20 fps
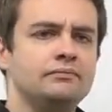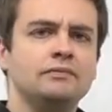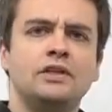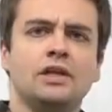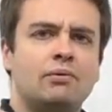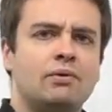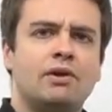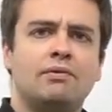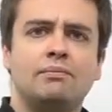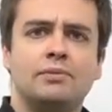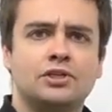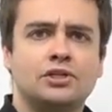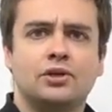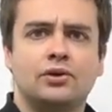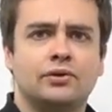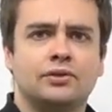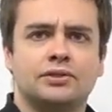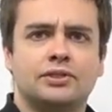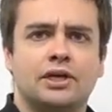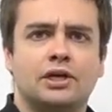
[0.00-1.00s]
And we have
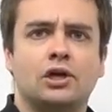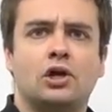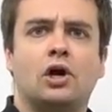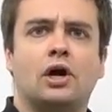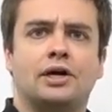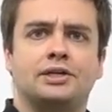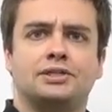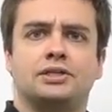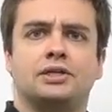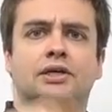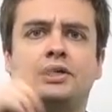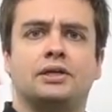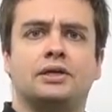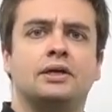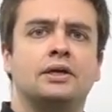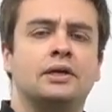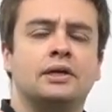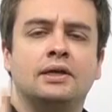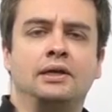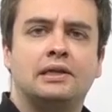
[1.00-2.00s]
materials like
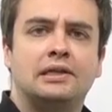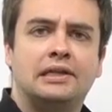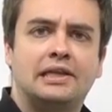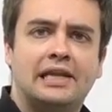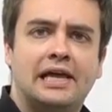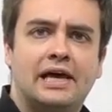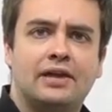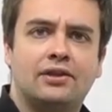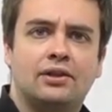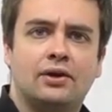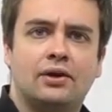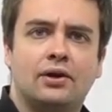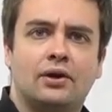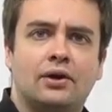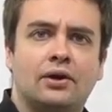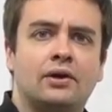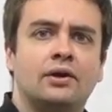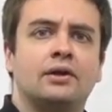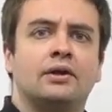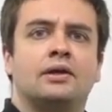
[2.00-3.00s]
cotton,
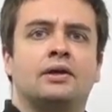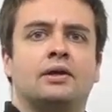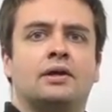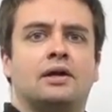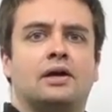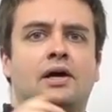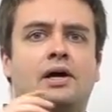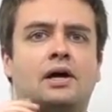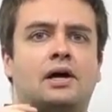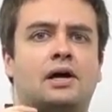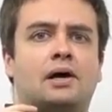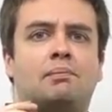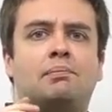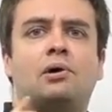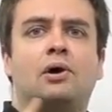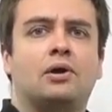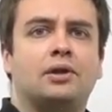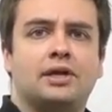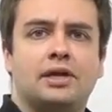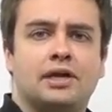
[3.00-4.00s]
leather,
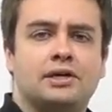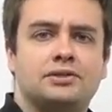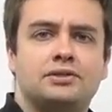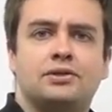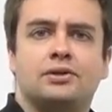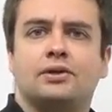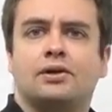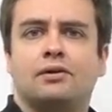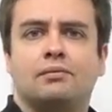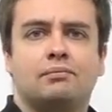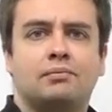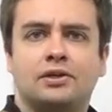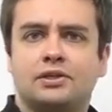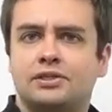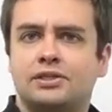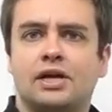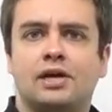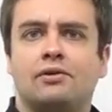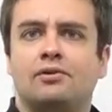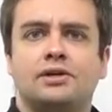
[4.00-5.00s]
polyester,
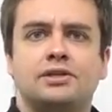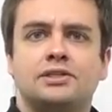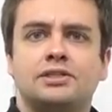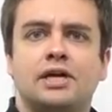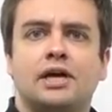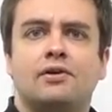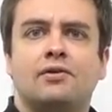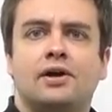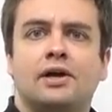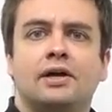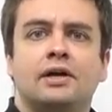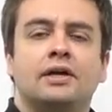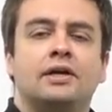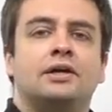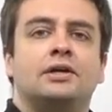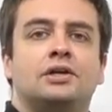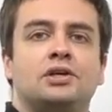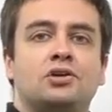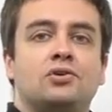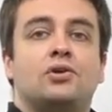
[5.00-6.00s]
etc., etc.
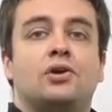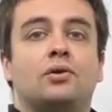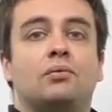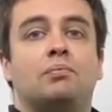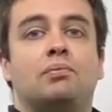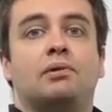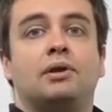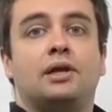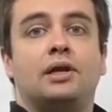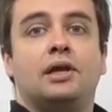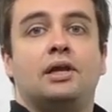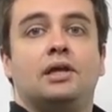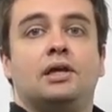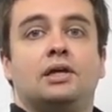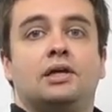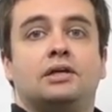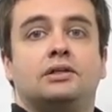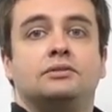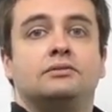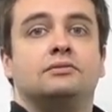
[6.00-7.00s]
you could bring
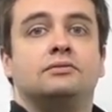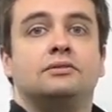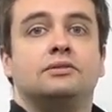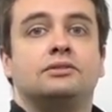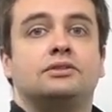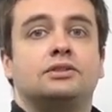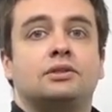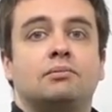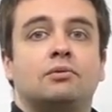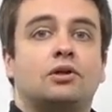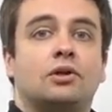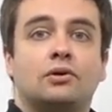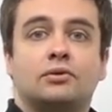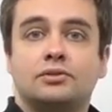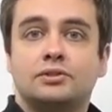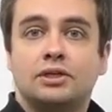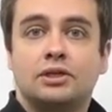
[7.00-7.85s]
in some clothes